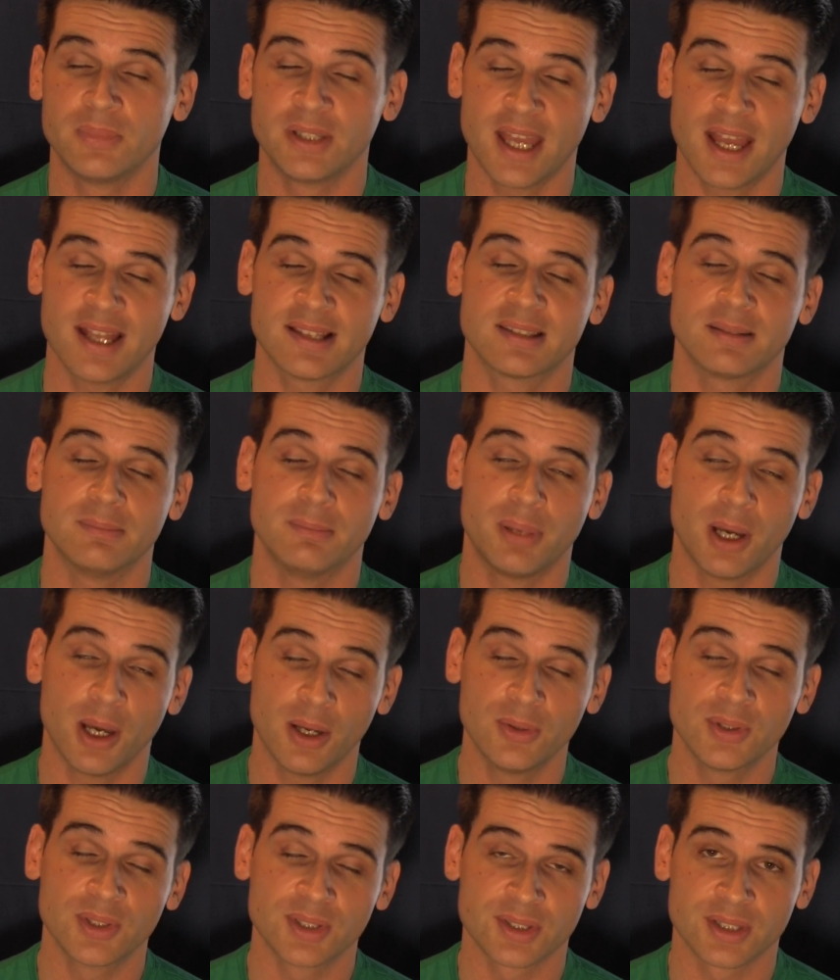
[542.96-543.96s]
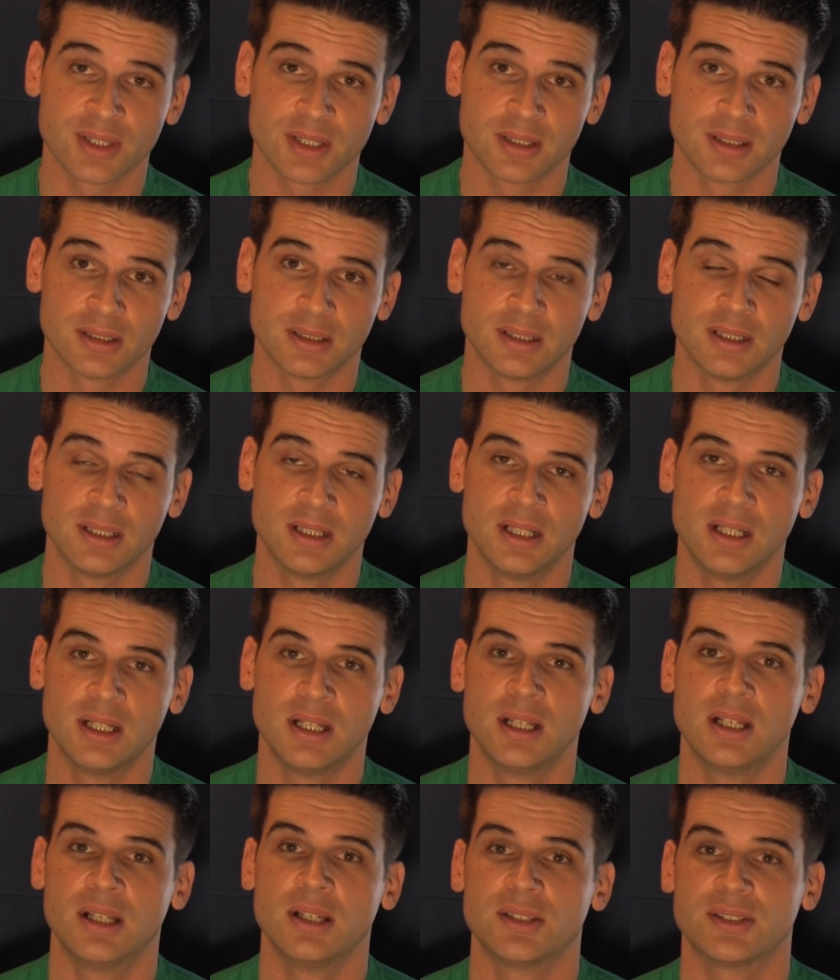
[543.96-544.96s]
gets and posts.
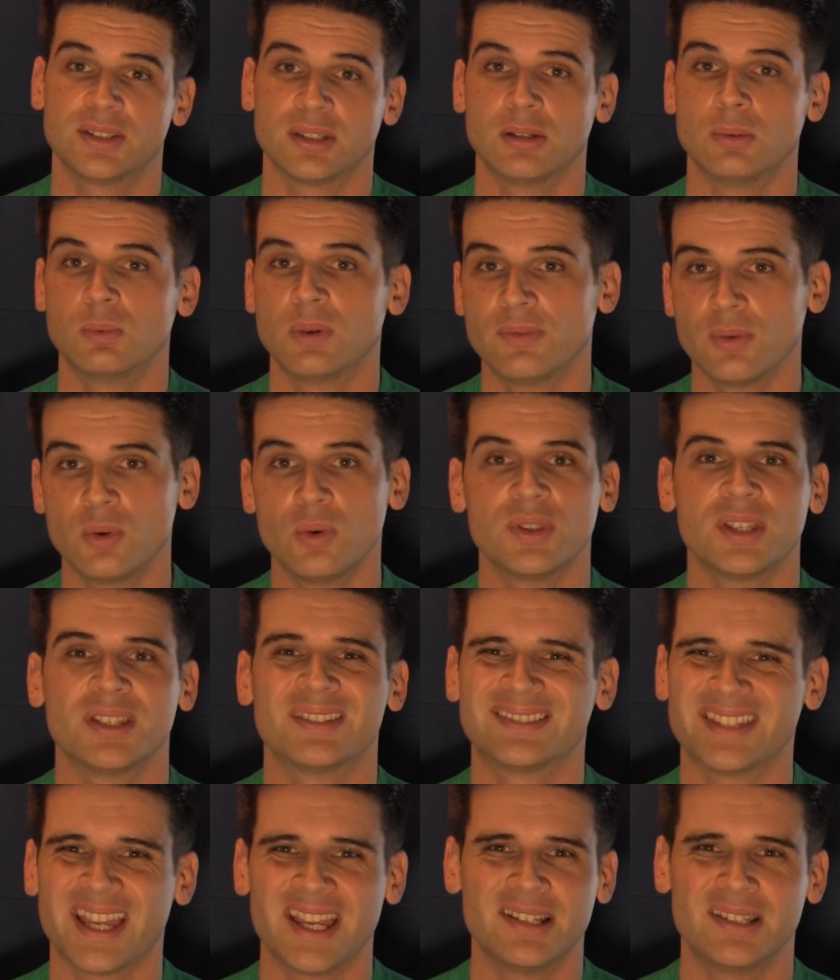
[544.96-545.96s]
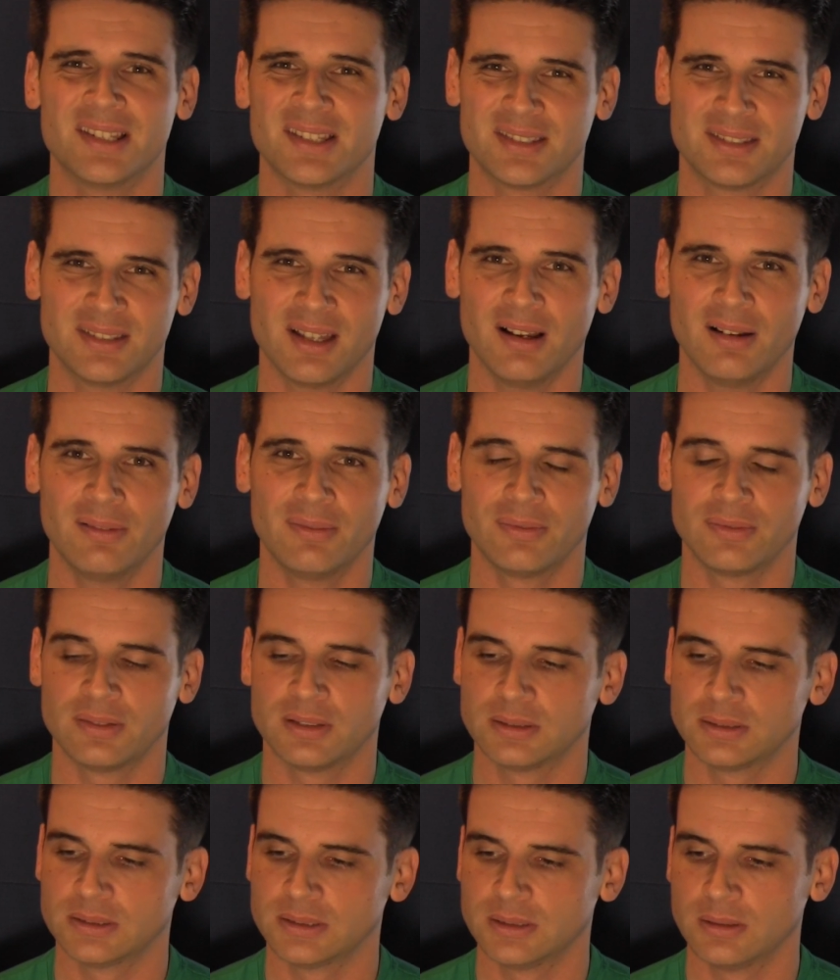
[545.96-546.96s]
So with all this data
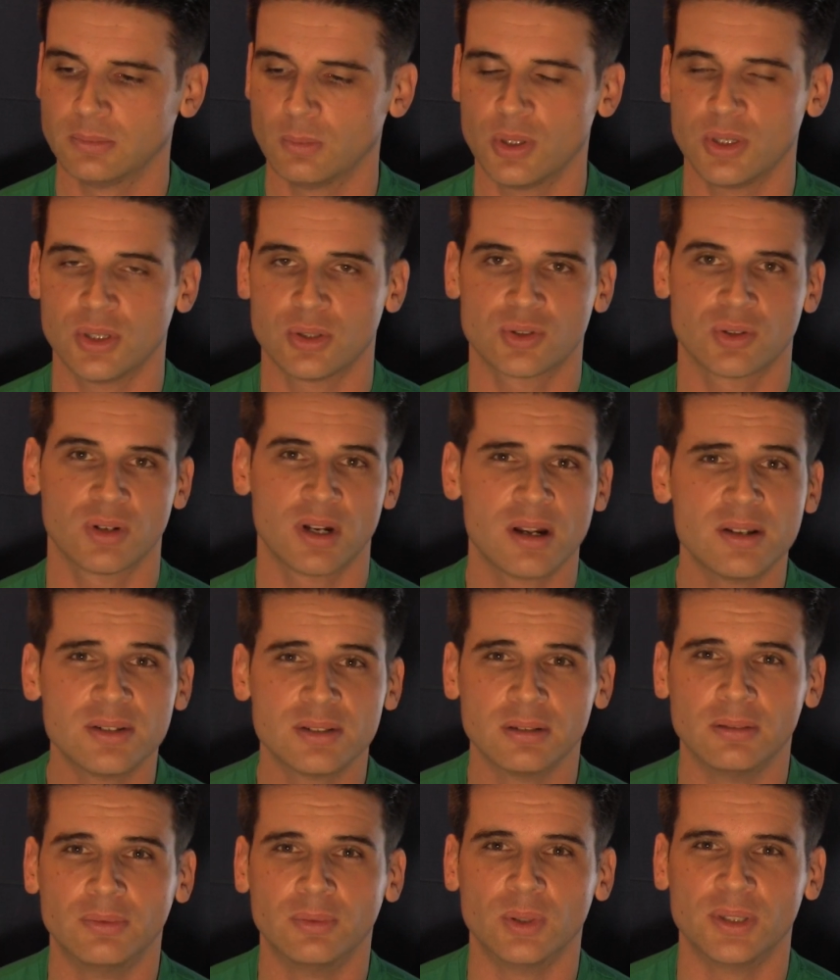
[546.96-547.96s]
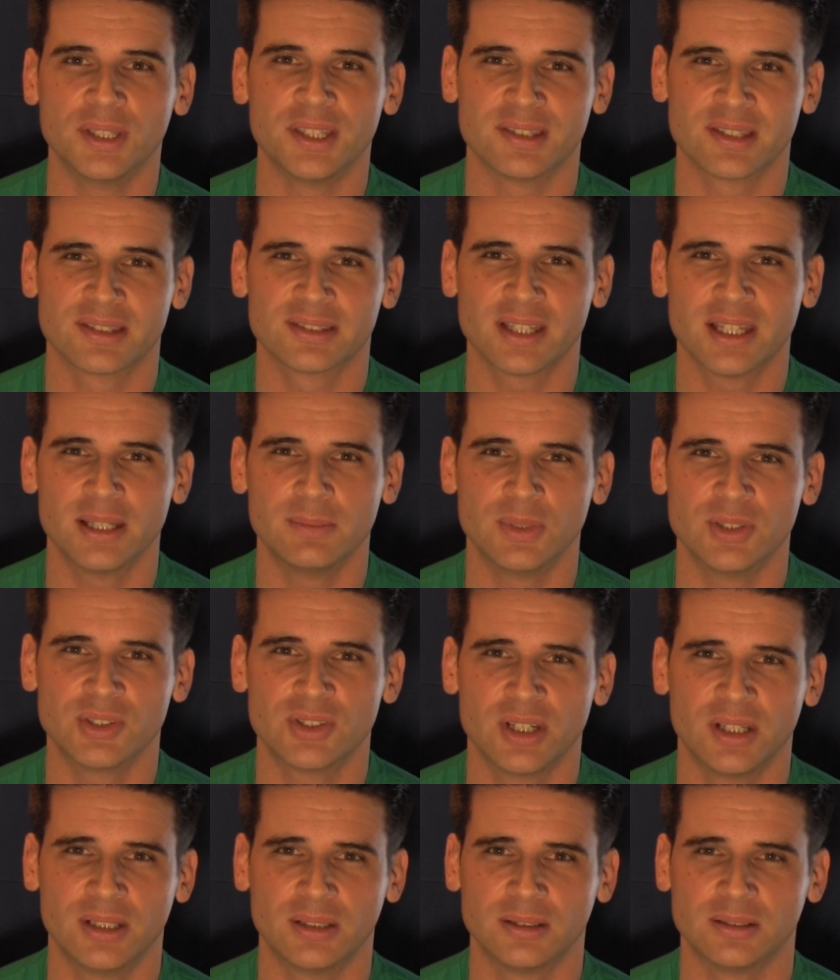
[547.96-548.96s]
stuff, what you're trying to avoid is a state
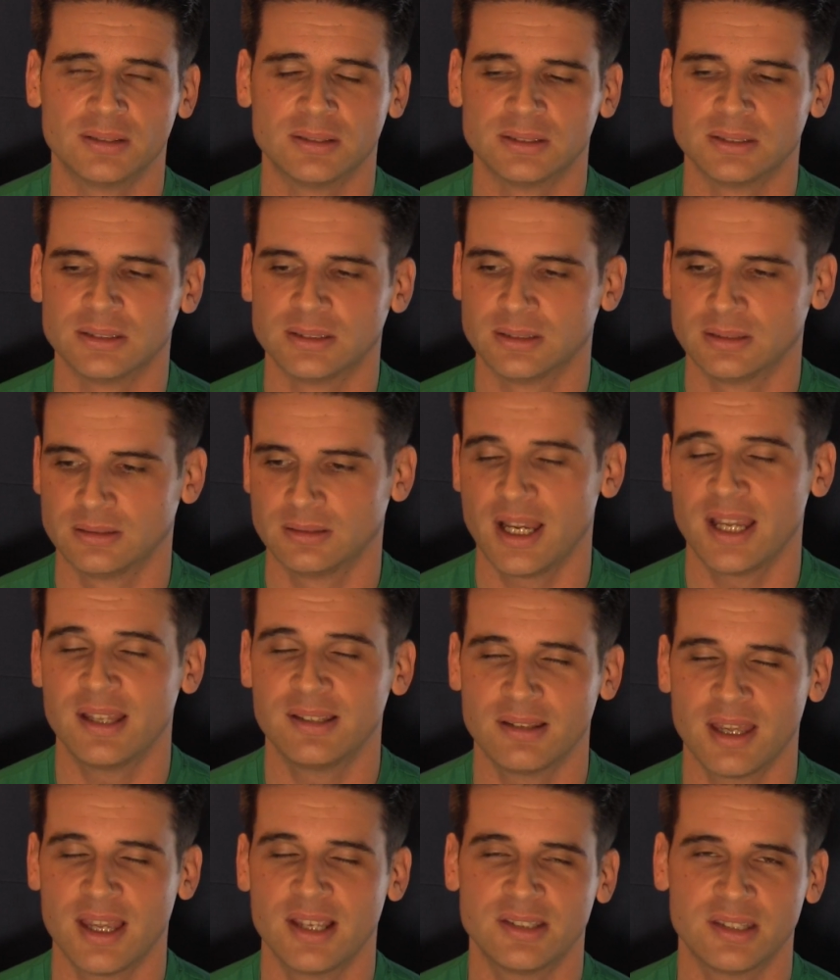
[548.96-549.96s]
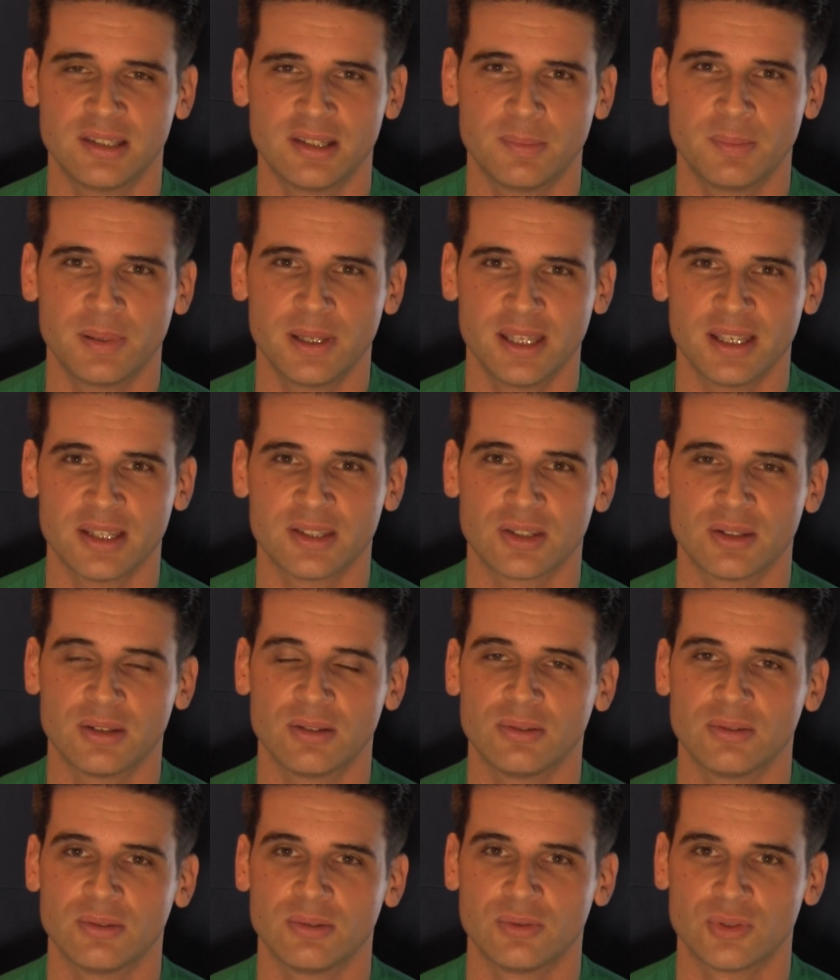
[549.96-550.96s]
machine. HTTP is,
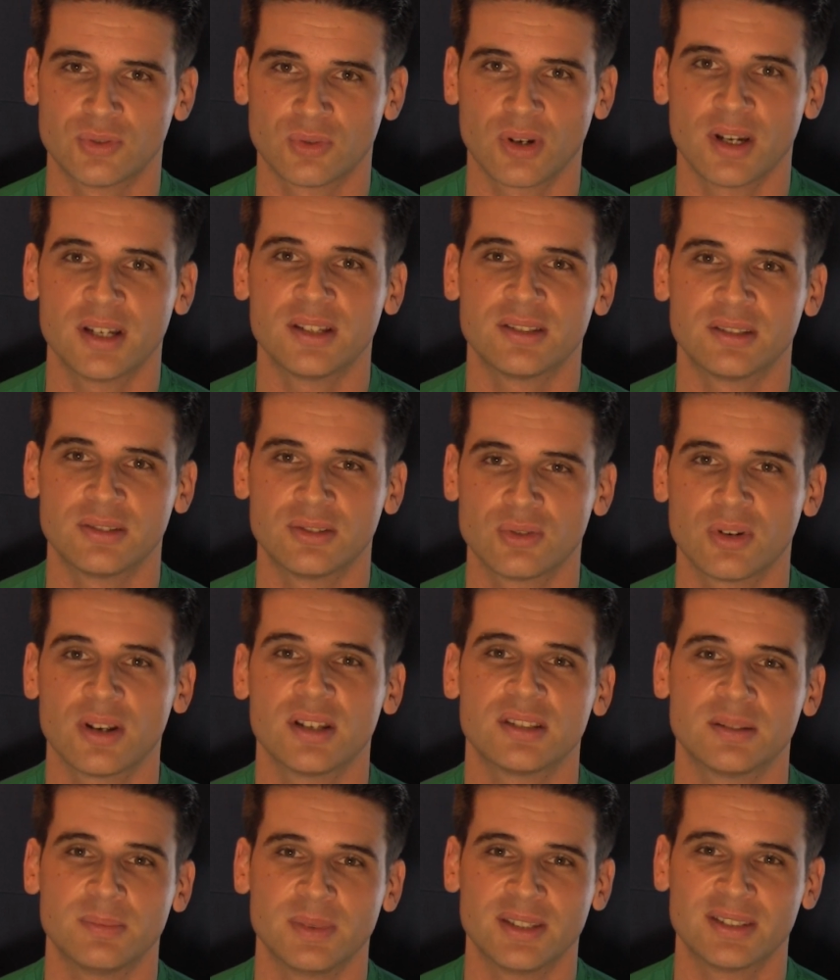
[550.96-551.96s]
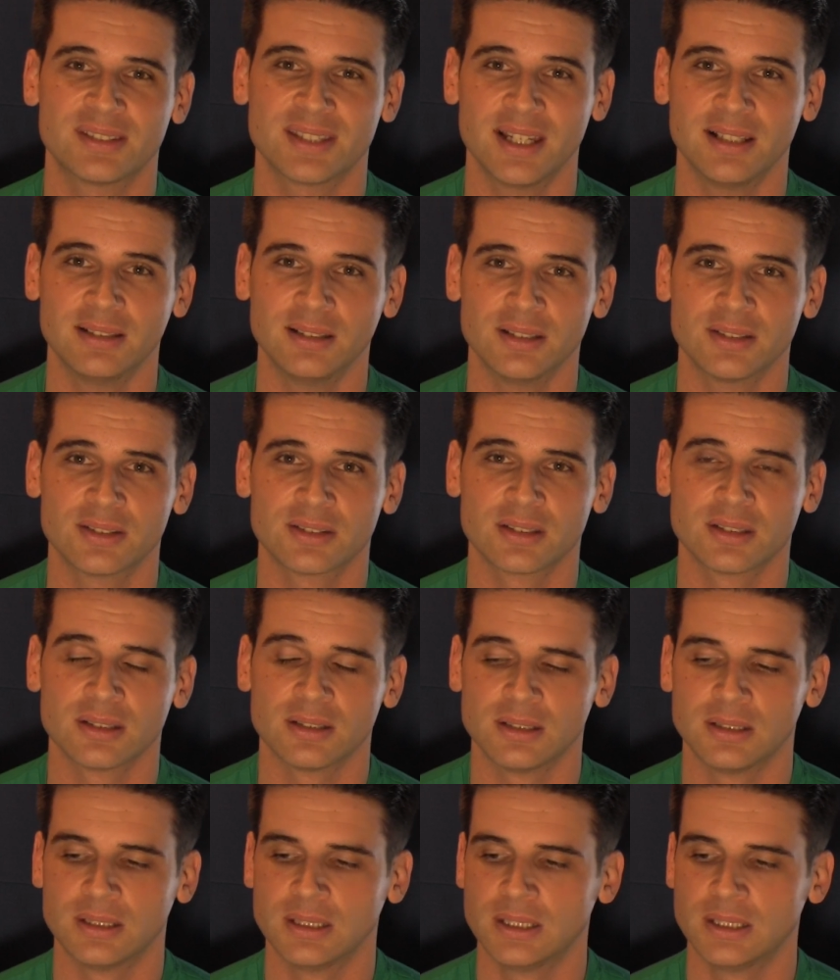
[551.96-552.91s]
tries, tries to be stateless,